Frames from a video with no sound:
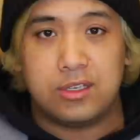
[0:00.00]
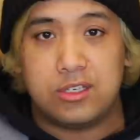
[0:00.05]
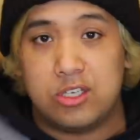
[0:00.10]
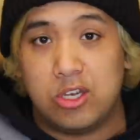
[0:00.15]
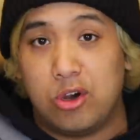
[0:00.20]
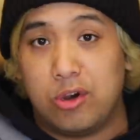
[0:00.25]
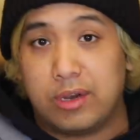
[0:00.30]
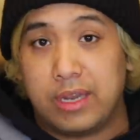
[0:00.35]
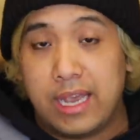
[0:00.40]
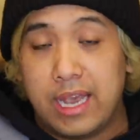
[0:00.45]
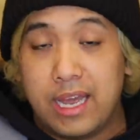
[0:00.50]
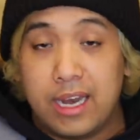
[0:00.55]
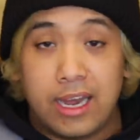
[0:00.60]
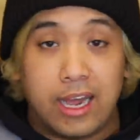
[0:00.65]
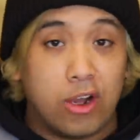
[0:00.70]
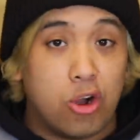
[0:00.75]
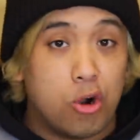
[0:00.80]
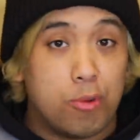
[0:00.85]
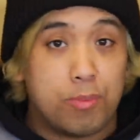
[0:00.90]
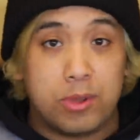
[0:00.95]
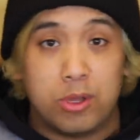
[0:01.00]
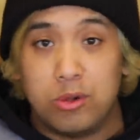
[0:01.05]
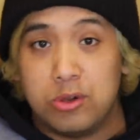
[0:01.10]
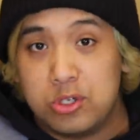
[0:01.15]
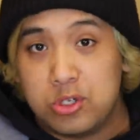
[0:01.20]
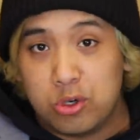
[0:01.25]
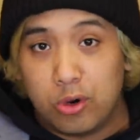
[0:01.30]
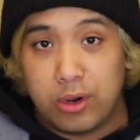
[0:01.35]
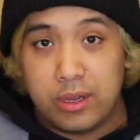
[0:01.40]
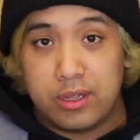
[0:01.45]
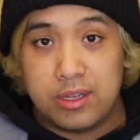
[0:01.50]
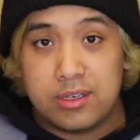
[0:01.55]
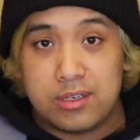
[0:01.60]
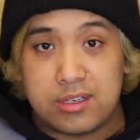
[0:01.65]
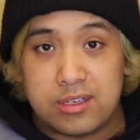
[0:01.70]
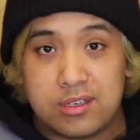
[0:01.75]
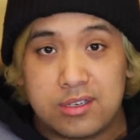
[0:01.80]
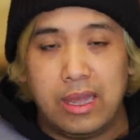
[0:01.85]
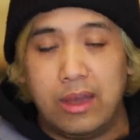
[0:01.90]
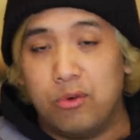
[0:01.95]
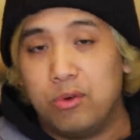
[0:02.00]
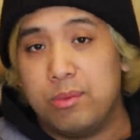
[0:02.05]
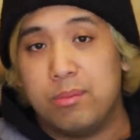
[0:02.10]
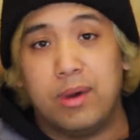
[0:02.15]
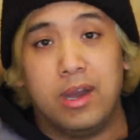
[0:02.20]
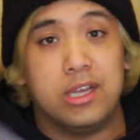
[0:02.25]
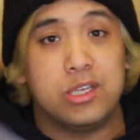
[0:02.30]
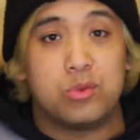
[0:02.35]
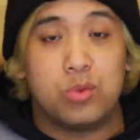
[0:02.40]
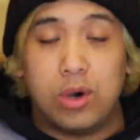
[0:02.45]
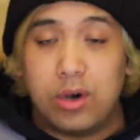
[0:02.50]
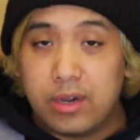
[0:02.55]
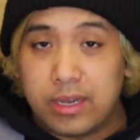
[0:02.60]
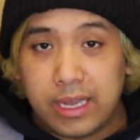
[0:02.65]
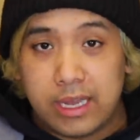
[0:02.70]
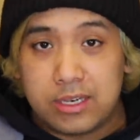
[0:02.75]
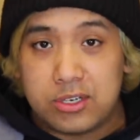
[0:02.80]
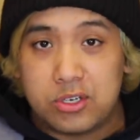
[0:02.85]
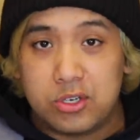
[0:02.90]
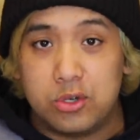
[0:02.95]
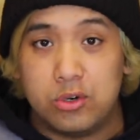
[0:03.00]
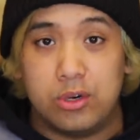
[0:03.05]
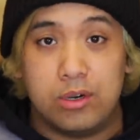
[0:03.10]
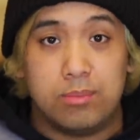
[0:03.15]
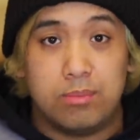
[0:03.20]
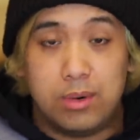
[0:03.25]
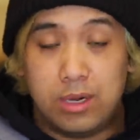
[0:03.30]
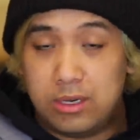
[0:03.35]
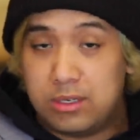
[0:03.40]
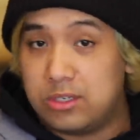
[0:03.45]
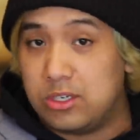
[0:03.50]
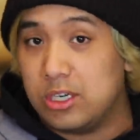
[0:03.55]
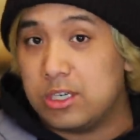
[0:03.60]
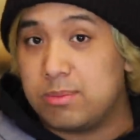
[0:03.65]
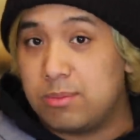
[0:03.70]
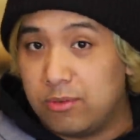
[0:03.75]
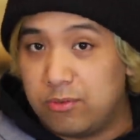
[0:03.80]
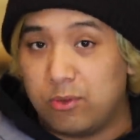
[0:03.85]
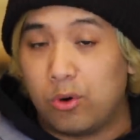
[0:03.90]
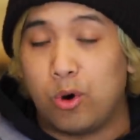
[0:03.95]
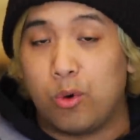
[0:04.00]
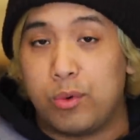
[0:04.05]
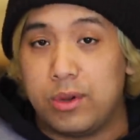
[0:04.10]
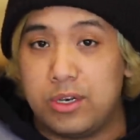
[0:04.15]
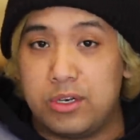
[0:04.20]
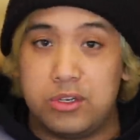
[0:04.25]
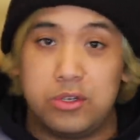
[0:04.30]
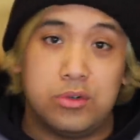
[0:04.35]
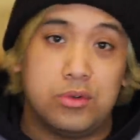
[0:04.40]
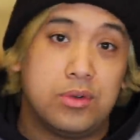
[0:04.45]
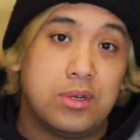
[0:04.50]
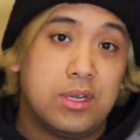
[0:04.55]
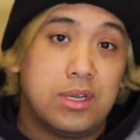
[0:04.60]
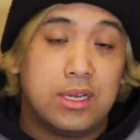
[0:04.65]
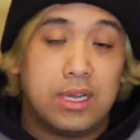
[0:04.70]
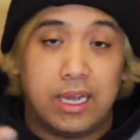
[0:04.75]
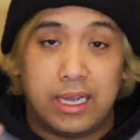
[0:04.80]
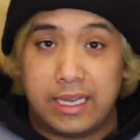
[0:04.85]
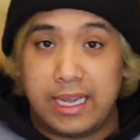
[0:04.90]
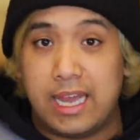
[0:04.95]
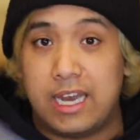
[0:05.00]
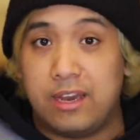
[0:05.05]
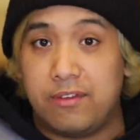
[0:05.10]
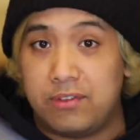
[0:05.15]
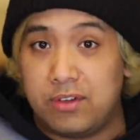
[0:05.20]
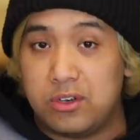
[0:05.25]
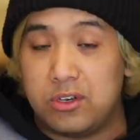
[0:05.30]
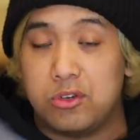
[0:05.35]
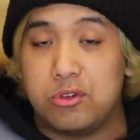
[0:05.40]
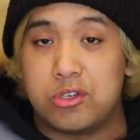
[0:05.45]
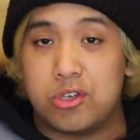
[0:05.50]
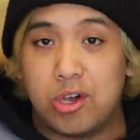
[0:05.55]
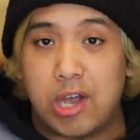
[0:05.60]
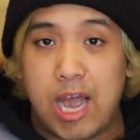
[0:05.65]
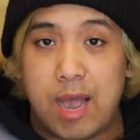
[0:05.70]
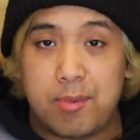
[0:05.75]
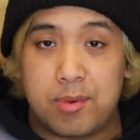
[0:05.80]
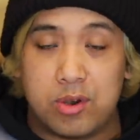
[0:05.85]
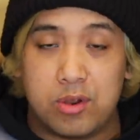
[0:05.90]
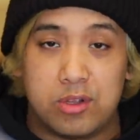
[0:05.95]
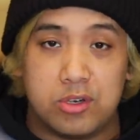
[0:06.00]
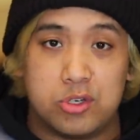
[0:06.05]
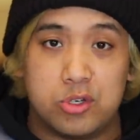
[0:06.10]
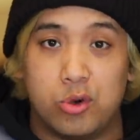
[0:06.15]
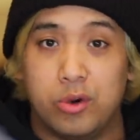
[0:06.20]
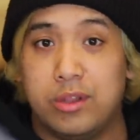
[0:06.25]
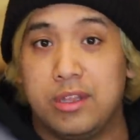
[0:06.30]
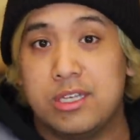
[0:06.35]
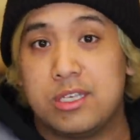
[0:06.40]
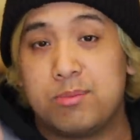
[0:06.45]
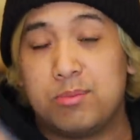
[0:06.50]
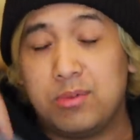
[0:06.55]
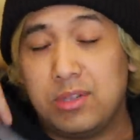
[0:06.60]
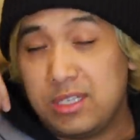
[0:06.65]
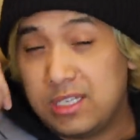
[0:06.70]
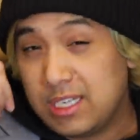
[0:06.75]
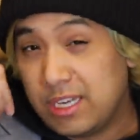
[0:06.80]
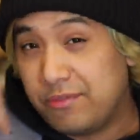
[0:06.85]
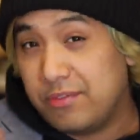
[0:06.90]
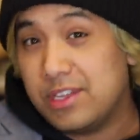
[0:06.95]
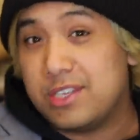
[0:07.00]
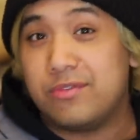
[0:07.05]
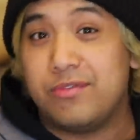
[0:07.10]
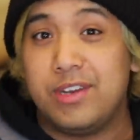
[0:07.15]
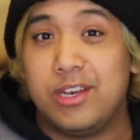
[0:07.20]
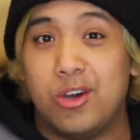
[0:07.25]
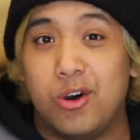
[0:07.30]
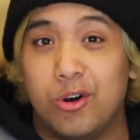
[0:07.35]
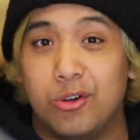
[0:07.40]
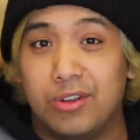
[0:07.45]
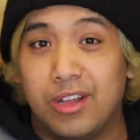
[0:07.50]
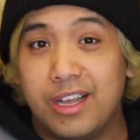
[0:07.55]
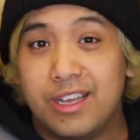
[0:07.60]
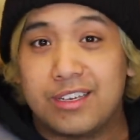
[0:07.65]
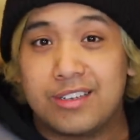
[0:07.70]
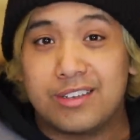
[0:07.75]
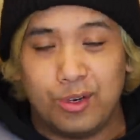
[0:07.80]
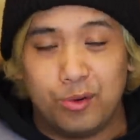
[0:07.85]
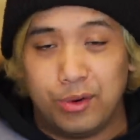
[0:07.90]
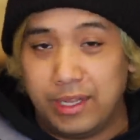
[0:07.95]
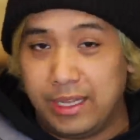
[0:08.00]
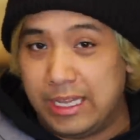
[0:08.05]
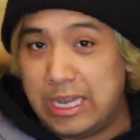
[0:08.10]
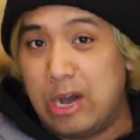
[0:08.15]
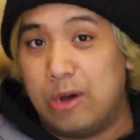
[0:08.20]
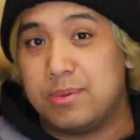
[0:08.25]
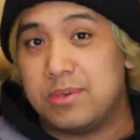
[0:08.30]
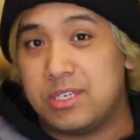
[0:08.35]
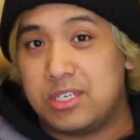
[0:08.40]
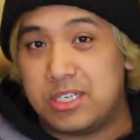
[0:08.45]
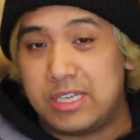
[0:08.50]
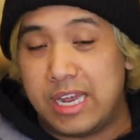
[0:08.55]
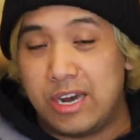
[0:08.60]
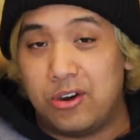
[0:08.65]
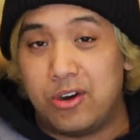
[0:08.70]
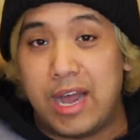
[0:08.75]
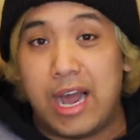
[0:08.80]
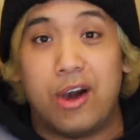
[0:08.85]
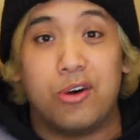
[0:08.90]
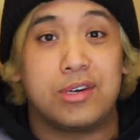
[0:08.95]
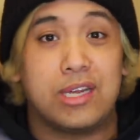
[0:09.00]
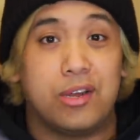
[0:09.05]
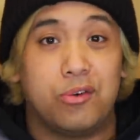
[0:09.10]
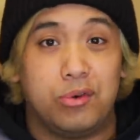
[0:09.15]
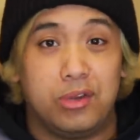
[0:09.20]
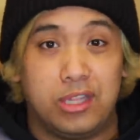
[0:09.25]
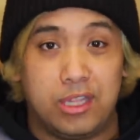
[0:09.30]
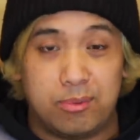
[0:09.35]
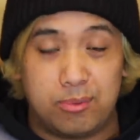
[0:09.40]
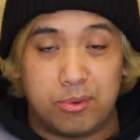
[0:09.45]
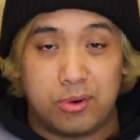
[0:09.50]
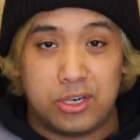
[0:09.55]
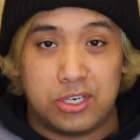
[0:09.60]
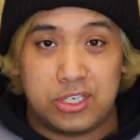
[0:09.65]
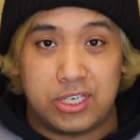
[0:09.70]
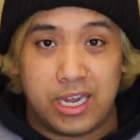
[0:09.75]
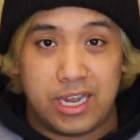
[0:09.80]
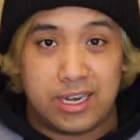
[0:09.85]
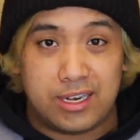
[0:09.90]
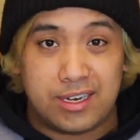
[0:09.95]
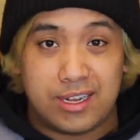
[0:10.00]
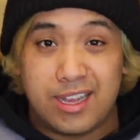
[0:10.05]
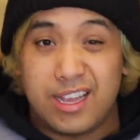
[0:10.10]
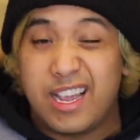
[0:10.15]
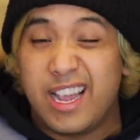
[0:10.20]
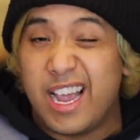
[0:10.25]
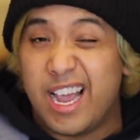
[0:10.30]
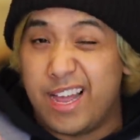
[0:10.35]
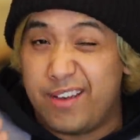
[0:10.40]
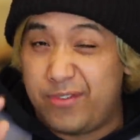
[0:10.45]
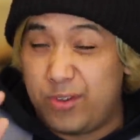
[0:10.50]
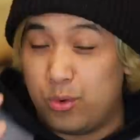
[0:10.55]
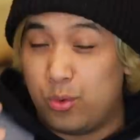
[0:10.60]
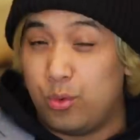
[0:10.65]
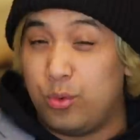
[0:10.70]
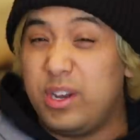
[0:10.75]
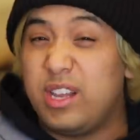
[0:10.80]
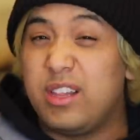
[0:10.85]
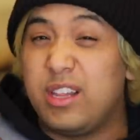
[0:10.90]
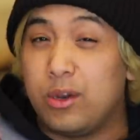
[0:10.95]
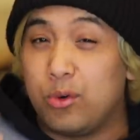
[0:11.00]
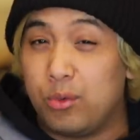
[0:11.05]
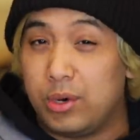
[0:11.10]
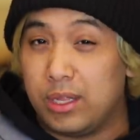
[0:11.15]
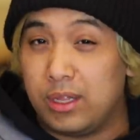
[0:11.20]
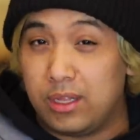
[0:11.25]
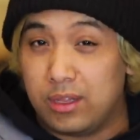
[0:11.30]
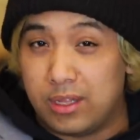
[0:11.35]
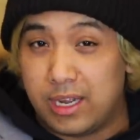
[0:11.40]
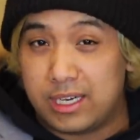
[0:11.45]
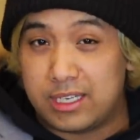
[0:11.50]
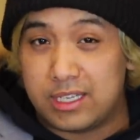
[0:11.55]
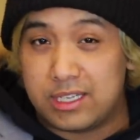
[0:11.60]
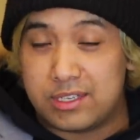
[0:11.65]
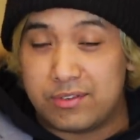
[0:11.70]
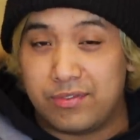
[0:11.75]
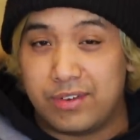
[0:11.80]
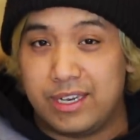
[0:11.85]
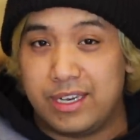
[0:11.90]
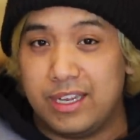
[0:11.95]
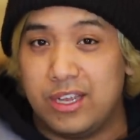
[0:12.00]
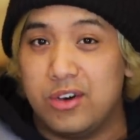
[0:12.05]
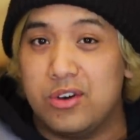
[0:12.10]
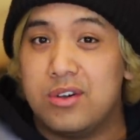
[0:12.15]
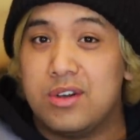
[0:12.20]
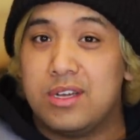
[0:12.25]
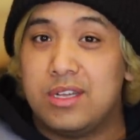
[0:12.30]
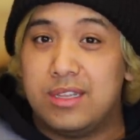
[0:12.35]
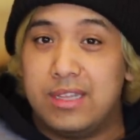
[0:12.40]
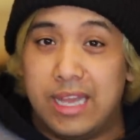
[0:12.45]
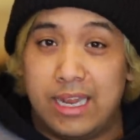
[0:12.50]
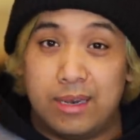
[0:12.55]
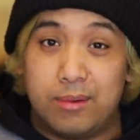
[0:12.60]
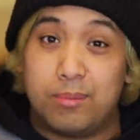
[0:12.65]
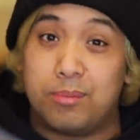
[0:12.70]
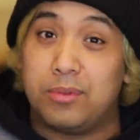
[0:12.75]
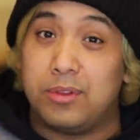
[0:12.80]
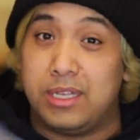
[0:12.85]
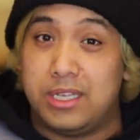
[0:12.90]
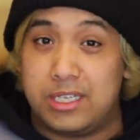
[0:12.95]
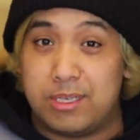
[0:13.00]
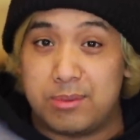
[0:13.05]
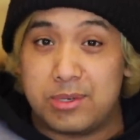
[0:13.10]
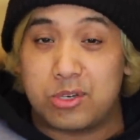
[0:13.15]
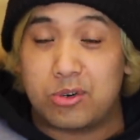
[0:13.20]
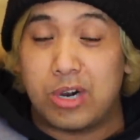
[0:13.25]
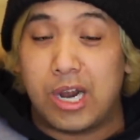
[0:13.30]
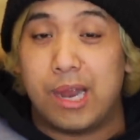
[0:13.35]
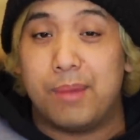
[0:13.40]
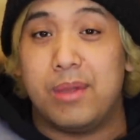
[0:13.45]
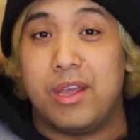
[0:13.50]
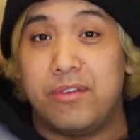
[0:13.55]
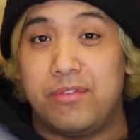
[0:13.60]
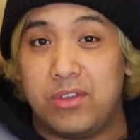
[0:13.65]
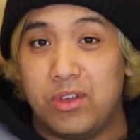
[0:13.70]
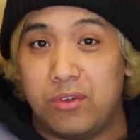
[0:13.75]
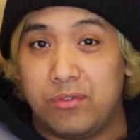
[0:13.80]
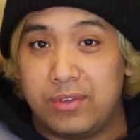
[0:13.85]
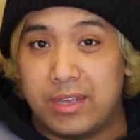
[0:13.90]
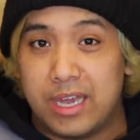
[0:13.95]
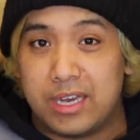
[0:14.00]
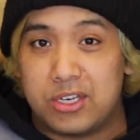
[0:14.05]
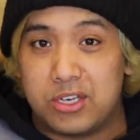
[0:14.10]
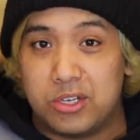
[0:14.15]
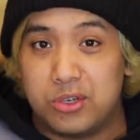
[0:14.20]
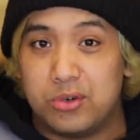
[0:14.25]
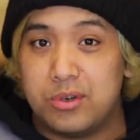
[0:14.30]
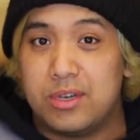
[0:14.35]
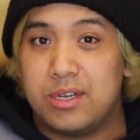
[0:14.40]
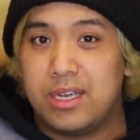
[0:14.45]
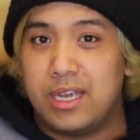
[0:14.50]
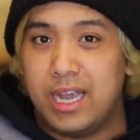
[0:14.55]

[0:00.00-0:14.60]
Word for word: So again, I hope you enjoy this and we might as well get to it. But just before we do, again, if you do so happen to enjoy this, please give this video a like. It really helps the channel out. I'd really appreciate it. And if you really, really like this video, then please subscribe if you've yet to.